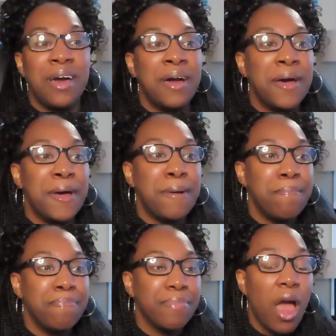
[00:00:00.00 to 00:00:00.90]

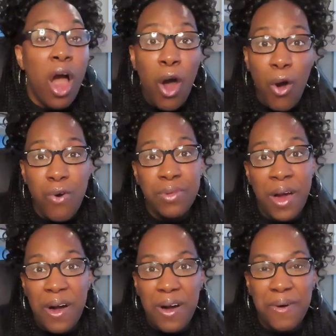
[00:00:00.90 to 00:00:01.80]
Oh
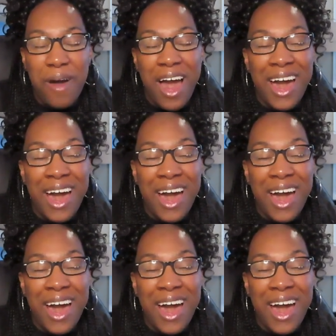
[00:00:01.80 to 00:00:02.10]
y'all,